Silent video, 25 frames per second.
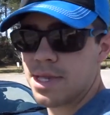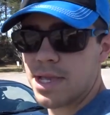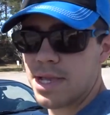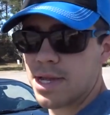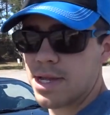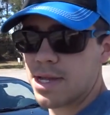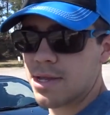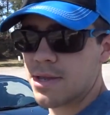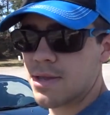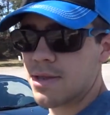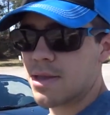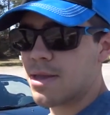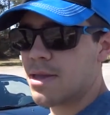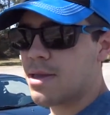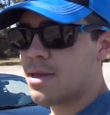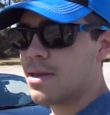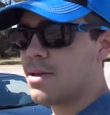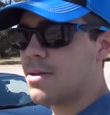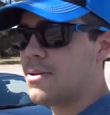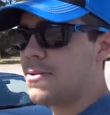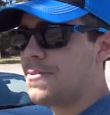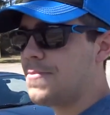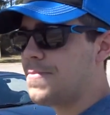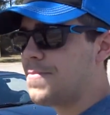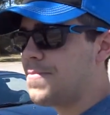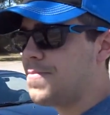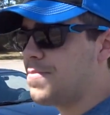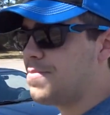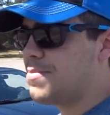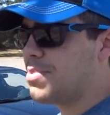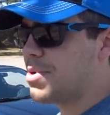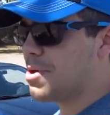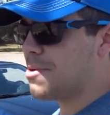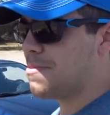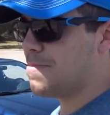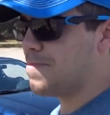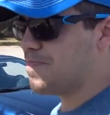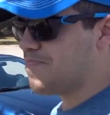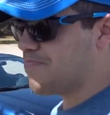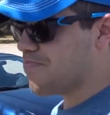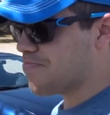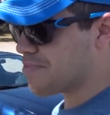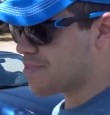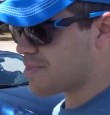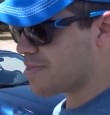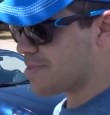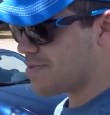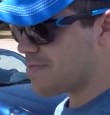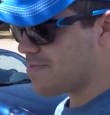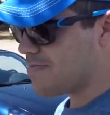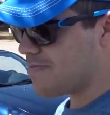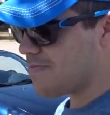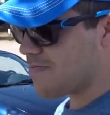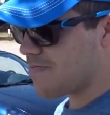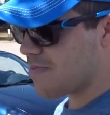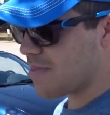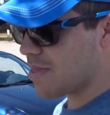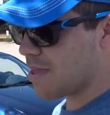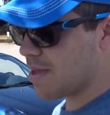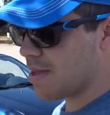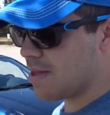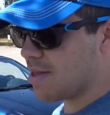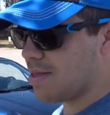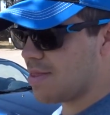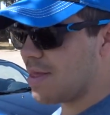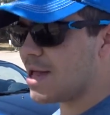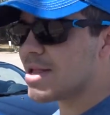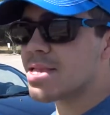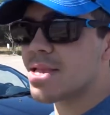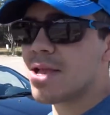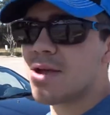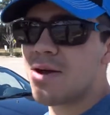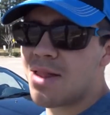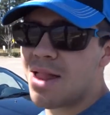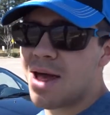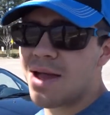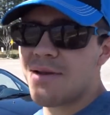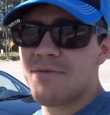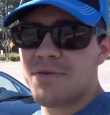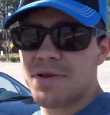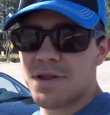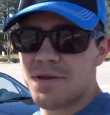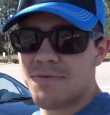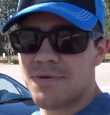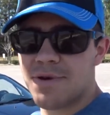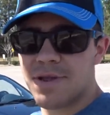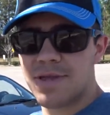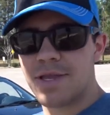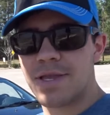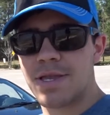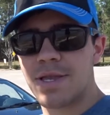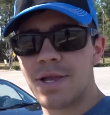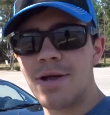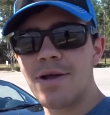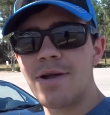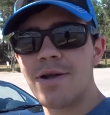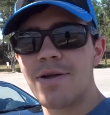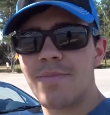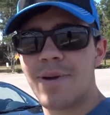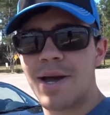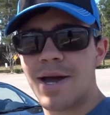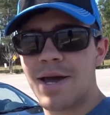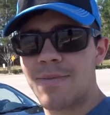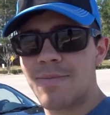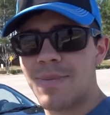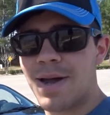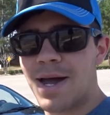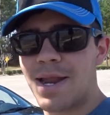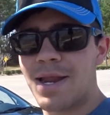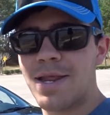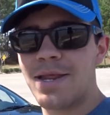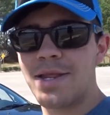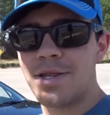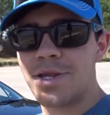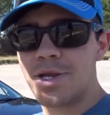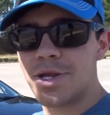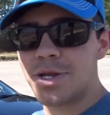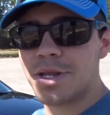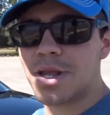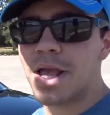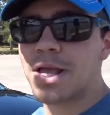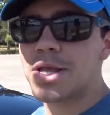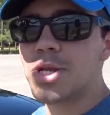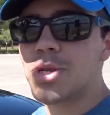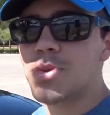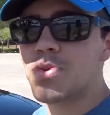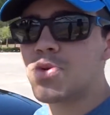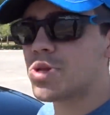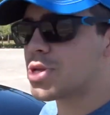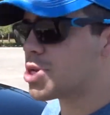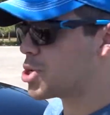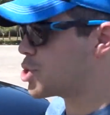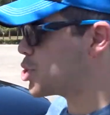thing. But that's all I really wanted to talk about it. And I just wanted to